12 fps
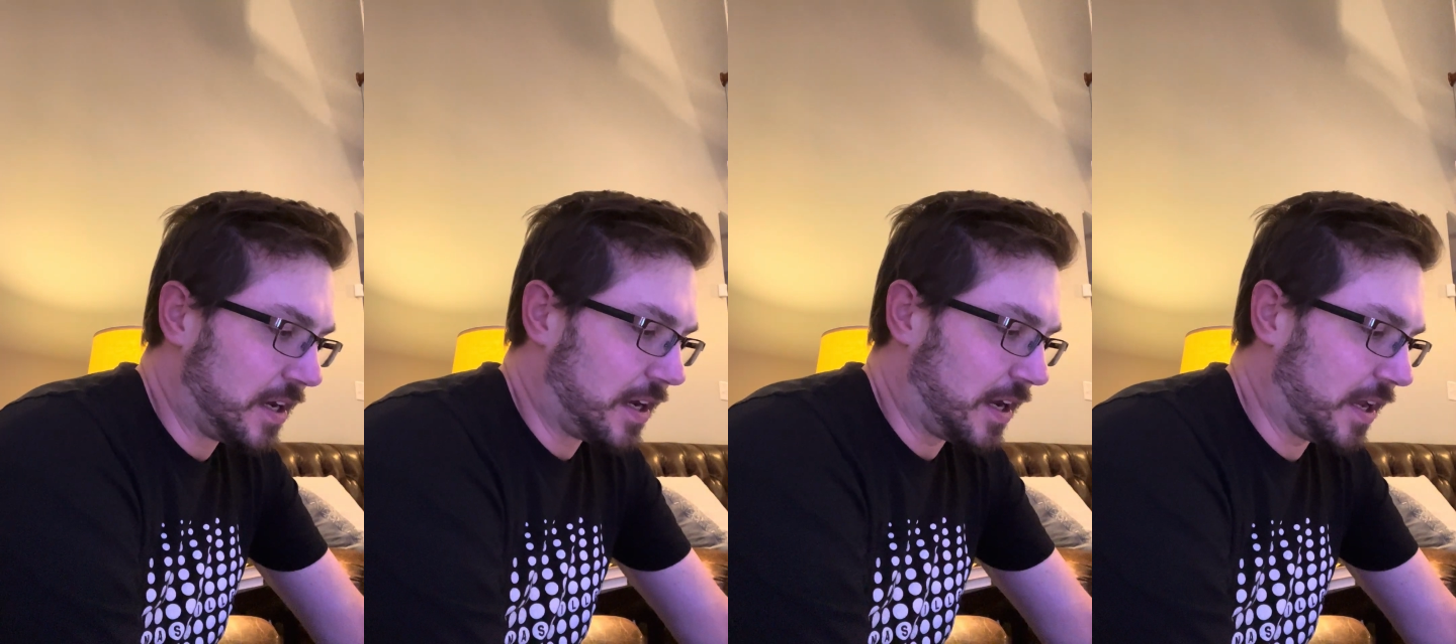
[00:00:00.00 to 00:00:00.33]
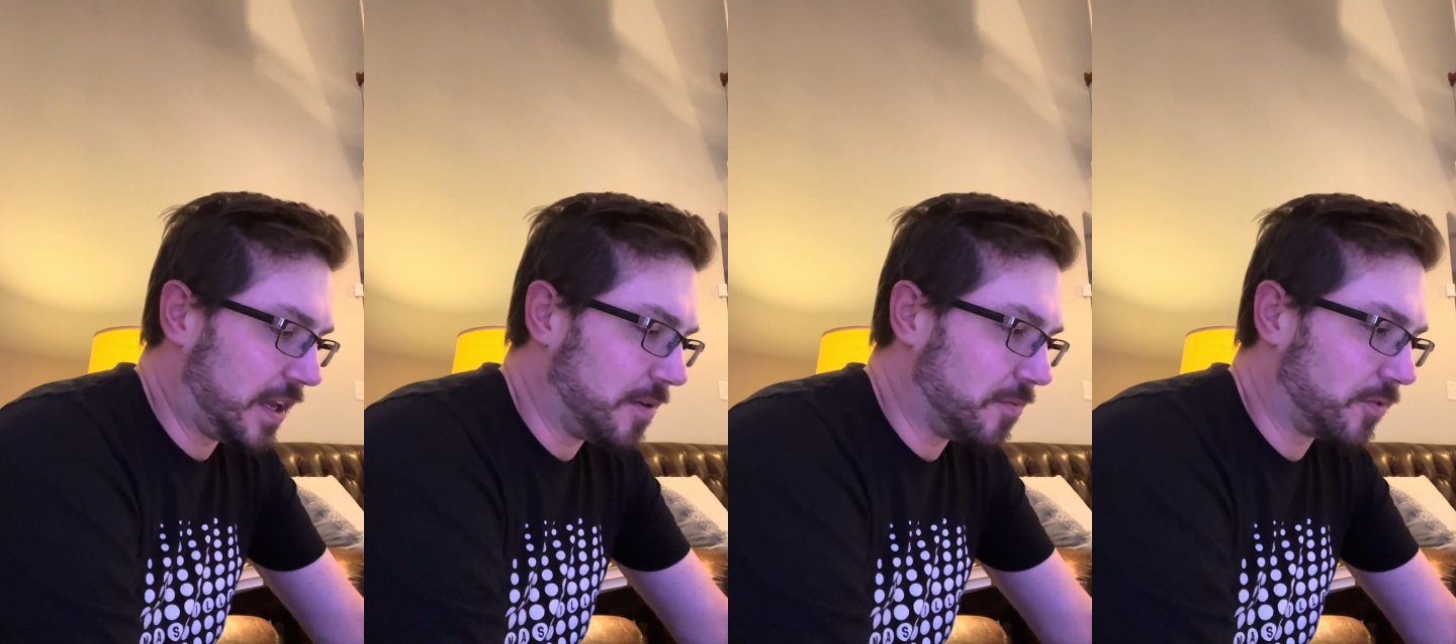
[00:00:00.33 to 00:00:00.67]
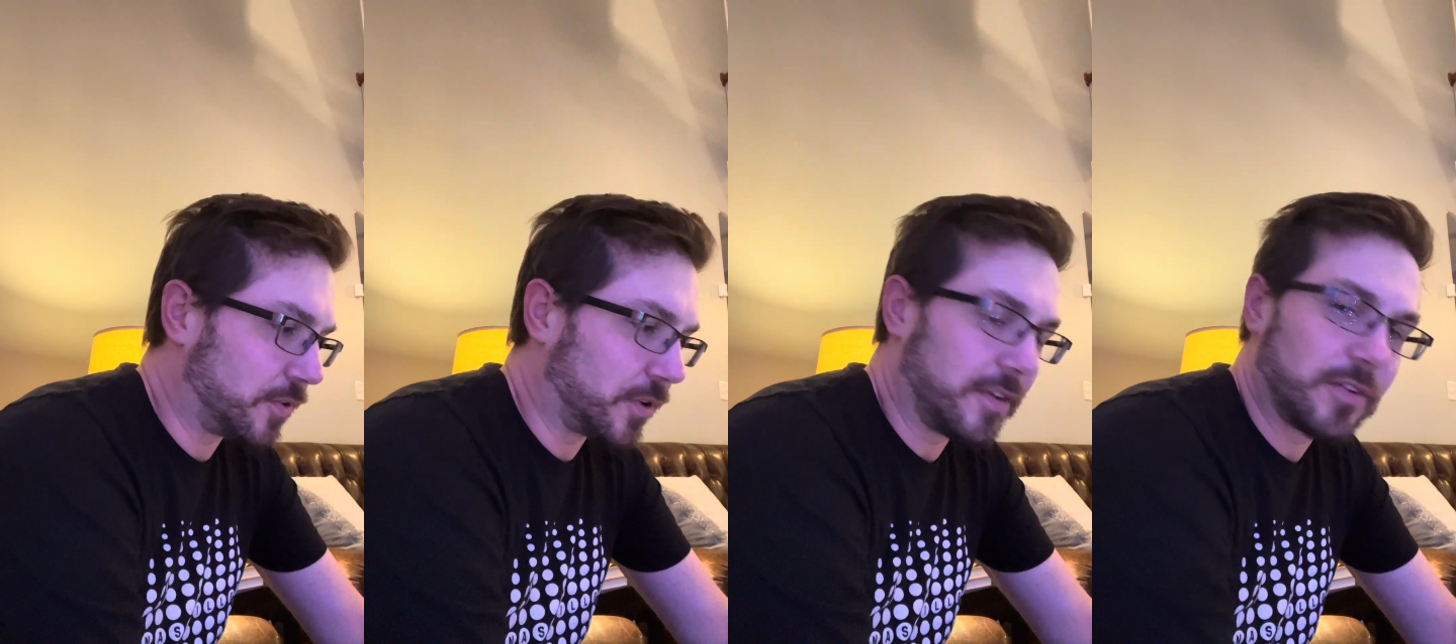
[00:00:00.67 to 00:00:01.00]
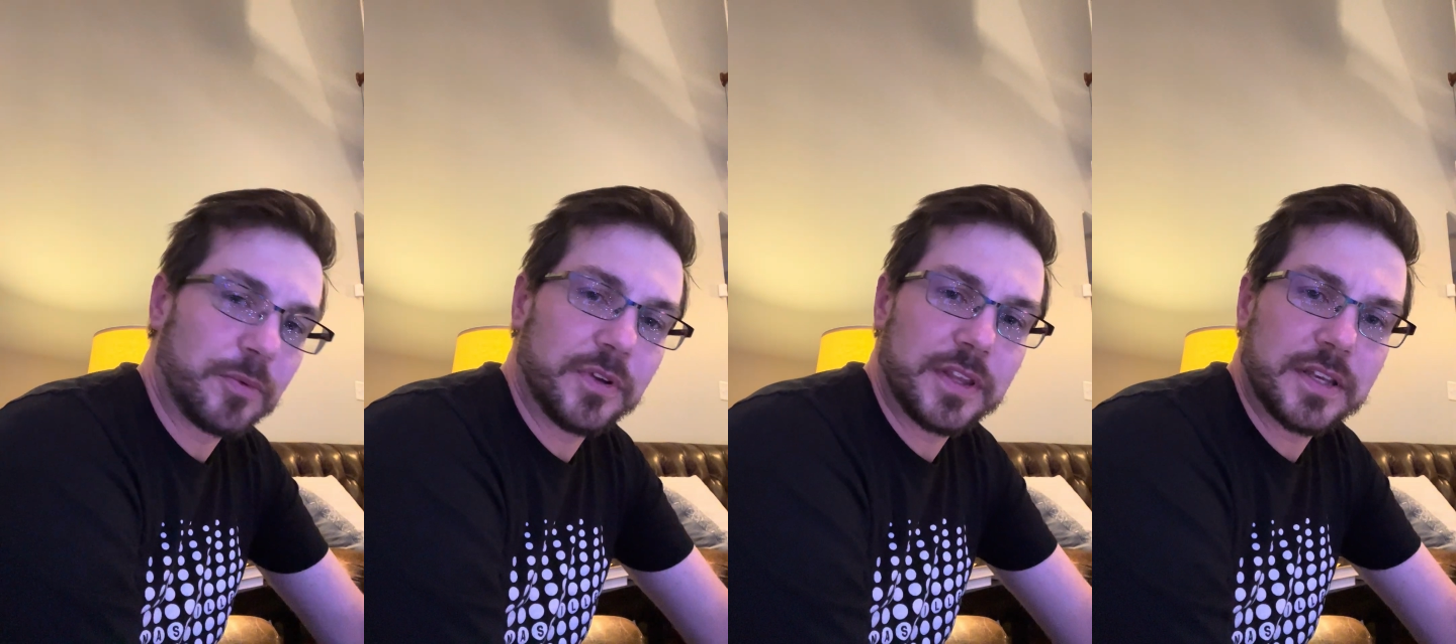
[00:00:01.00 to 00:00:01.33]
I am for
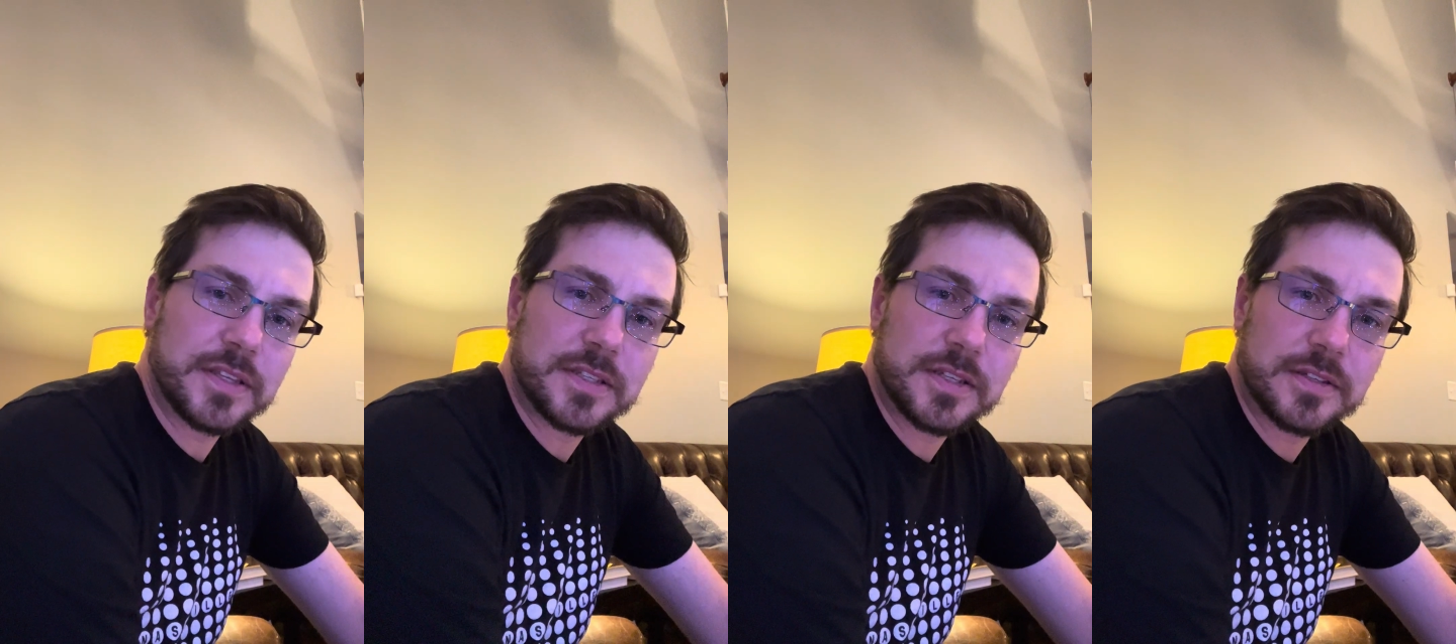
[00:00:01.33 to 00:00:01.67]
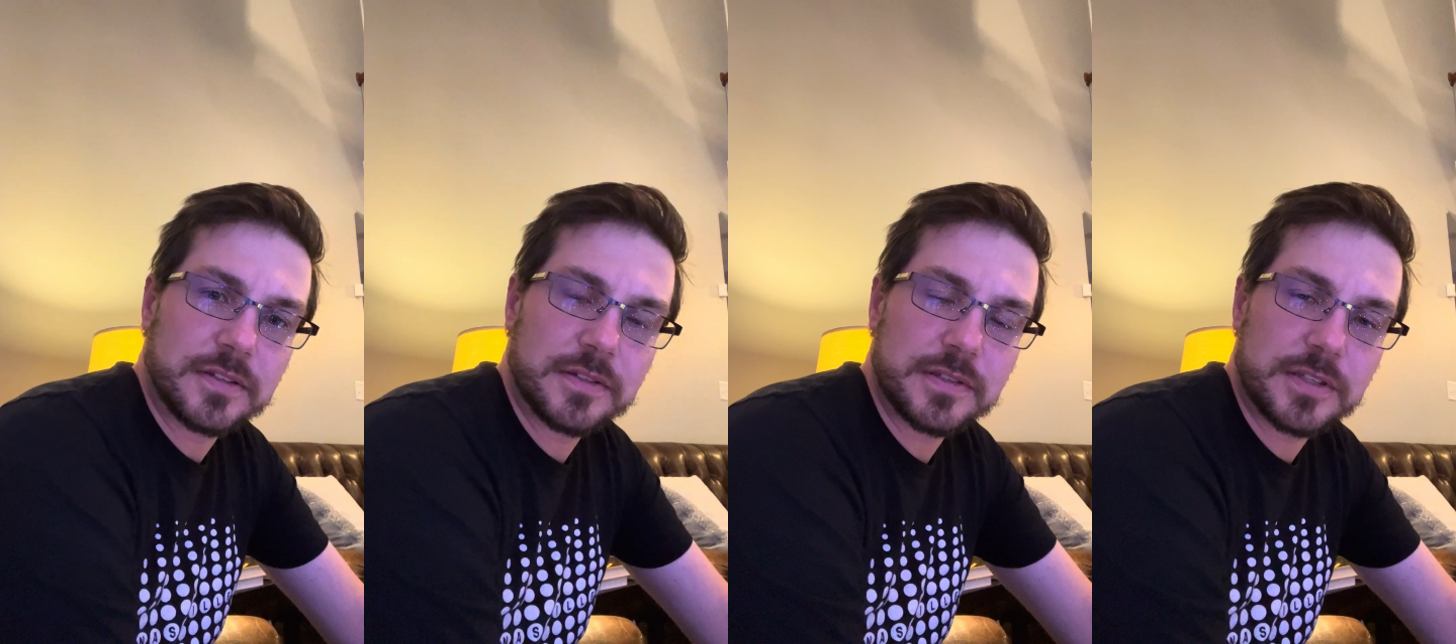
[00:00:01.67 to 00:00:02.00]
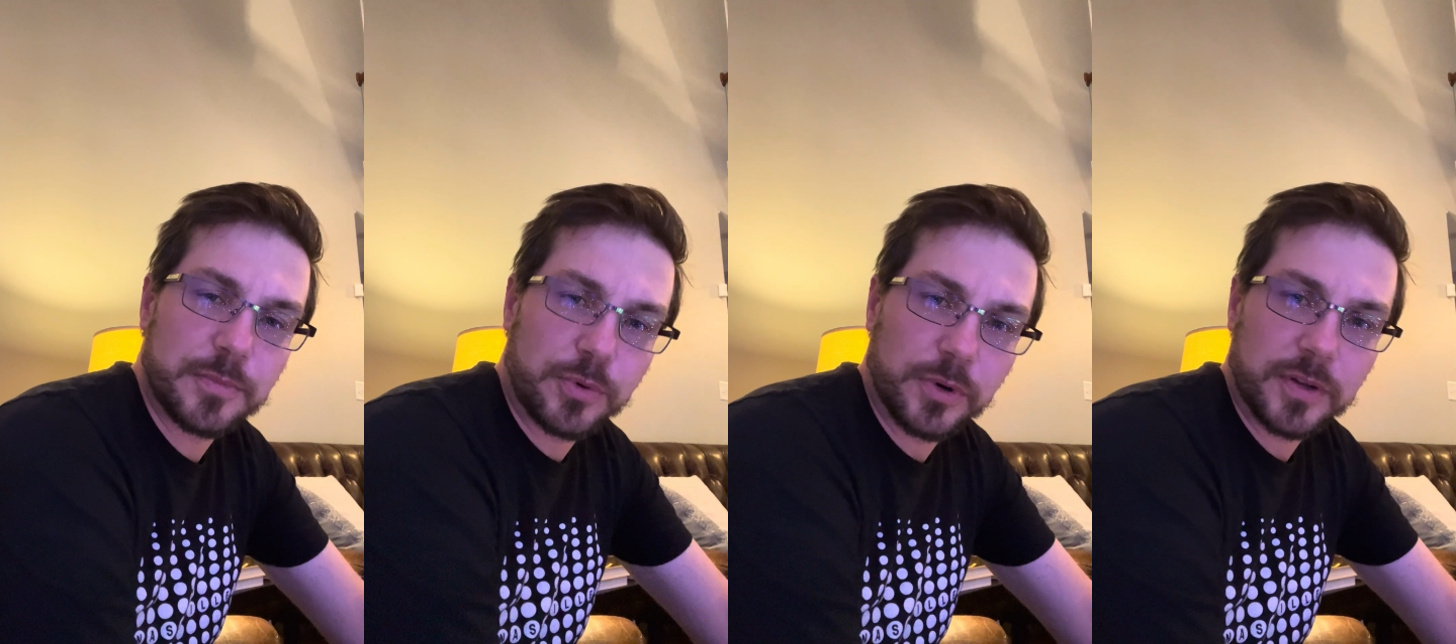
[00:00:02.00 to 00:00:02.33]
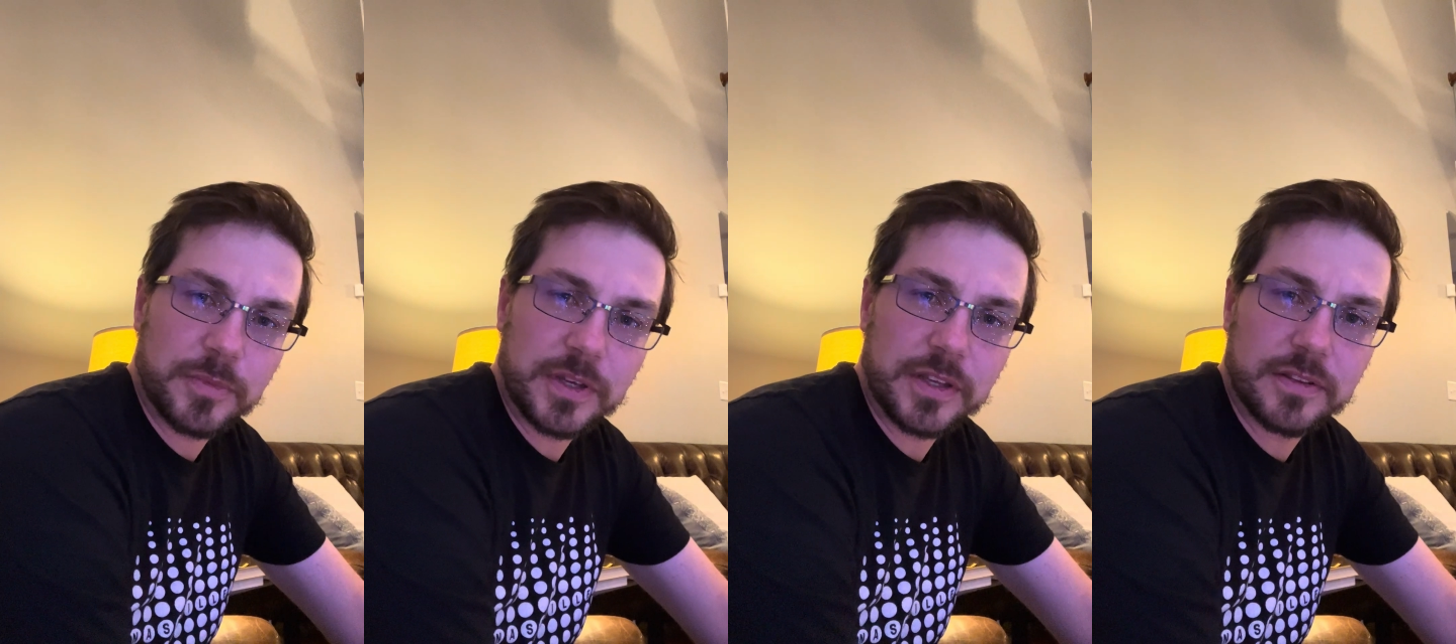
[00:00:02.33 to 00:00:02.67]
everyone that's supported
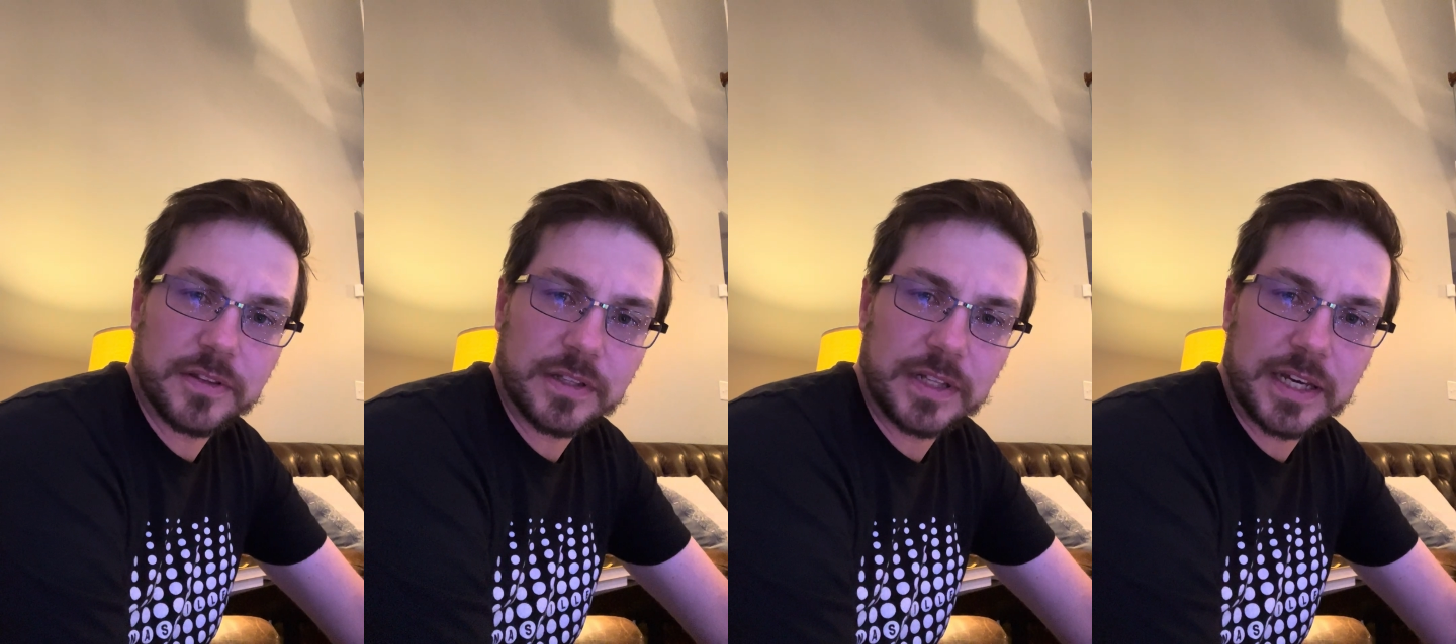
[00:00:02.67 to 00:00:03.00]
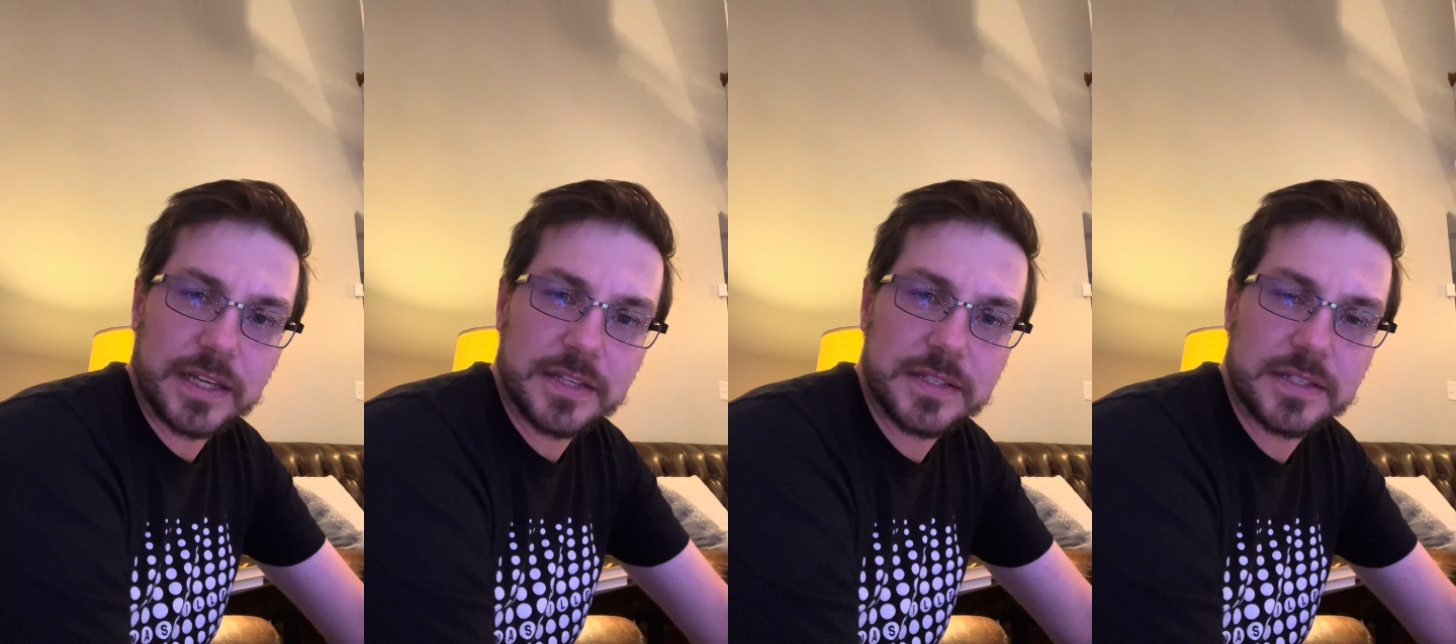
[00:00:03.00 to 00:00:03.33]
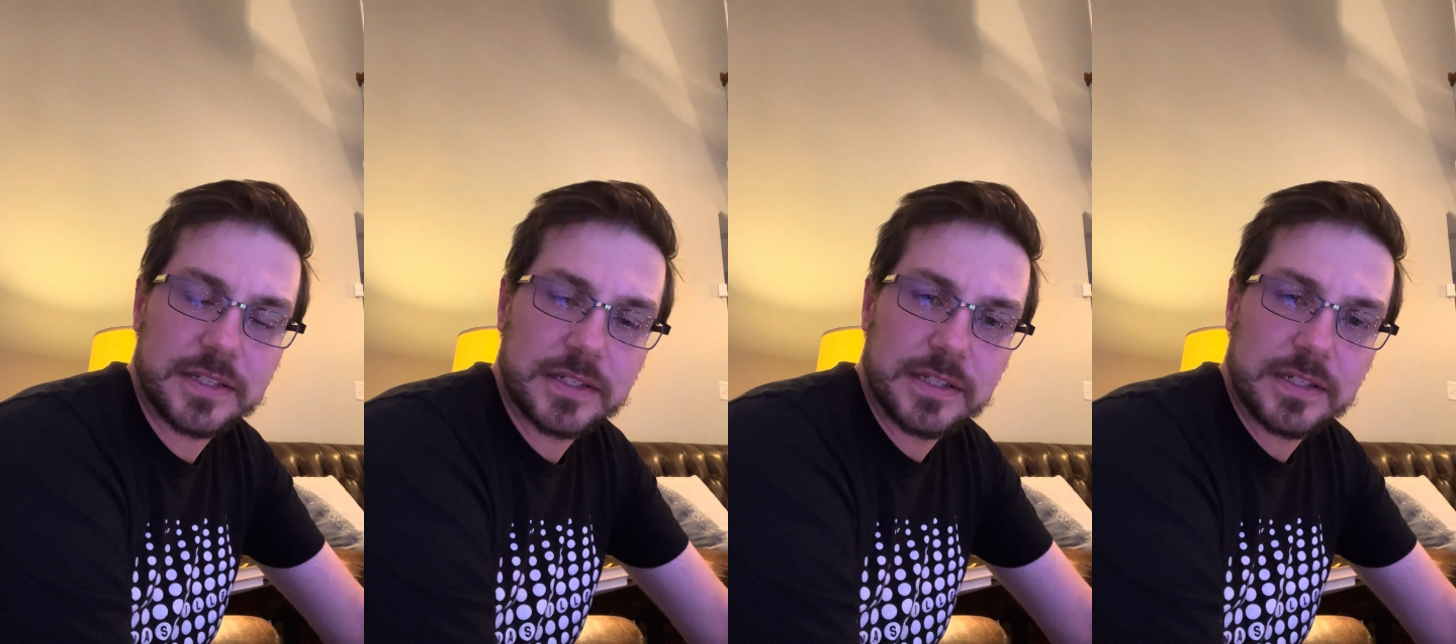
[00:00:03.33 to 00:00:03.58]
me the last